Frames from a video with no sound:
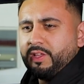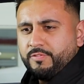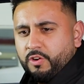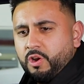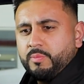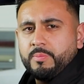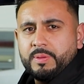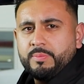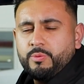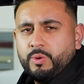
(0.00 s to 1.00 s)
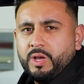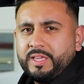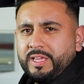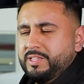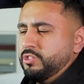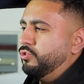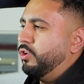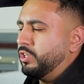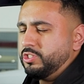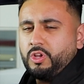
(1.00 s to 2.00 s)
the environment people work in, it's
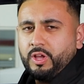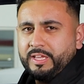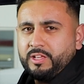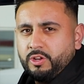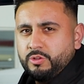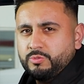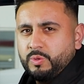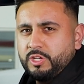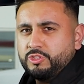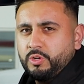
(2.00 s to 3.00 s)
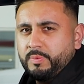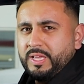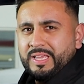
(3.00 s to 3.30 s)
not a tight closed workshop.